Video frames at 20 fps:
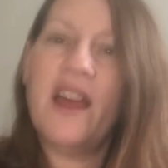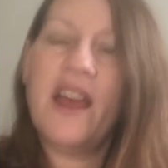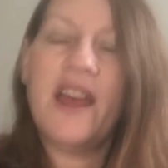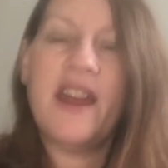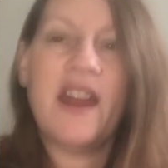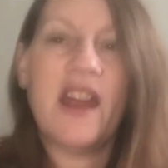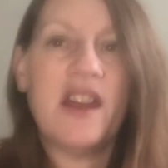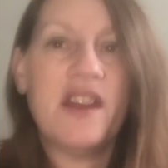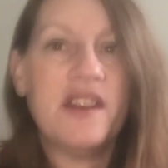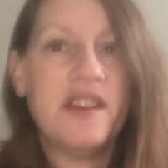
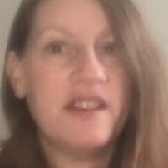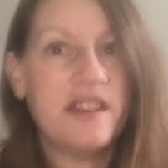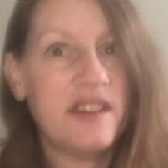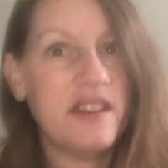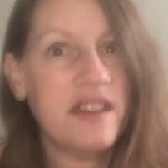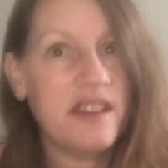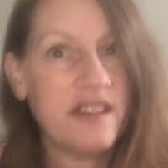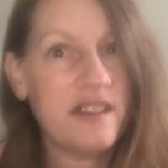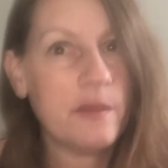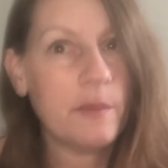And I
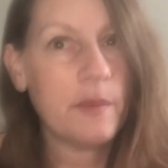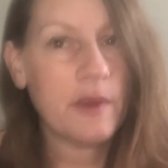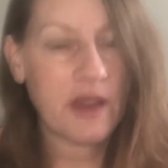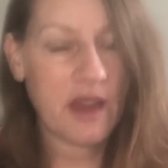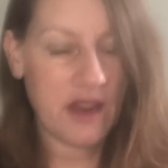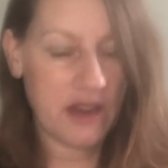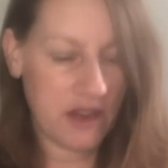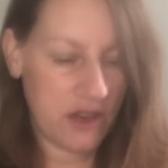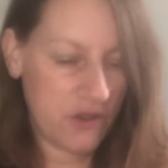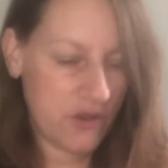did something
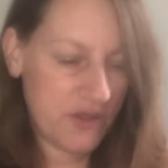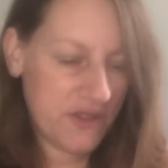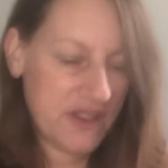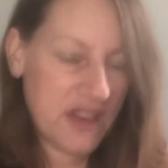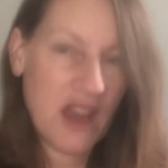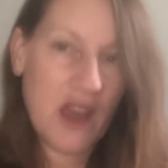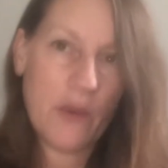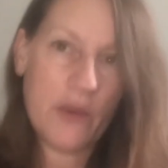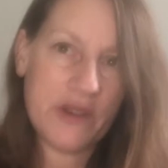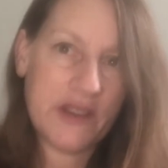kind of
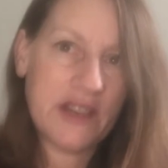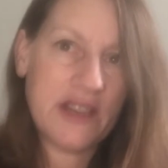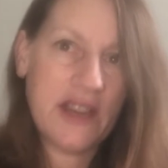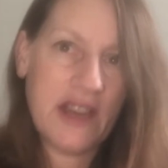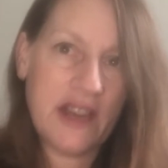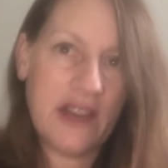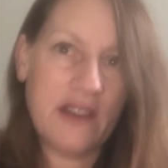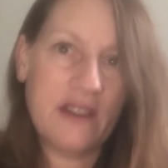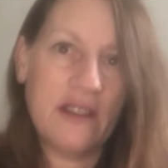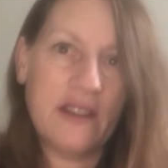interesting. I went to
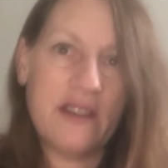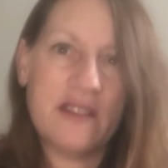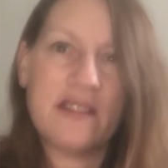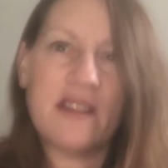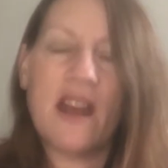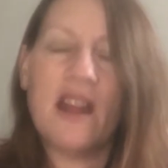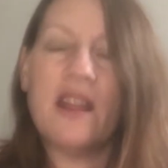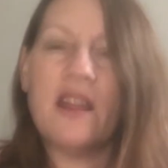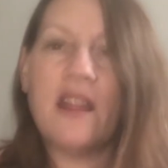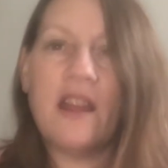Guinea Links.
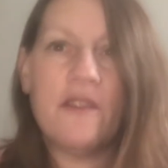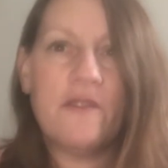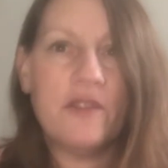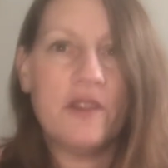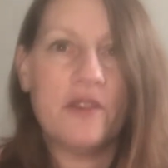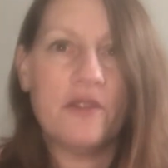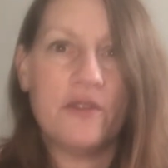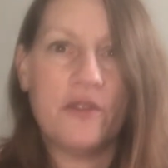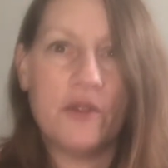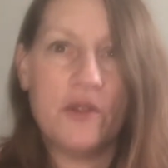I love
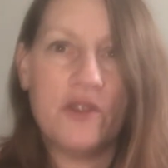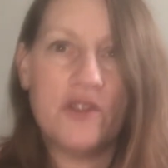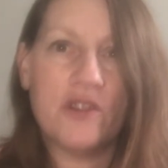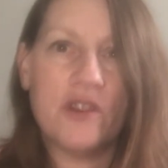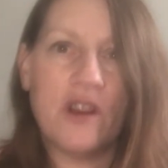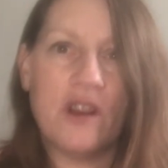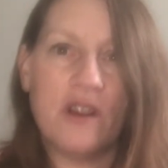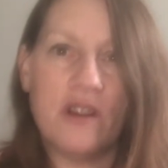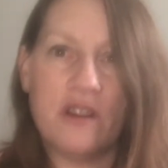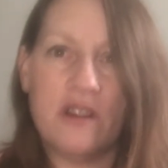their food
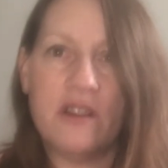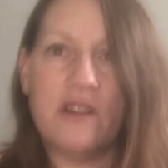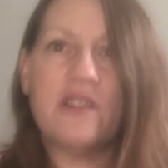chart.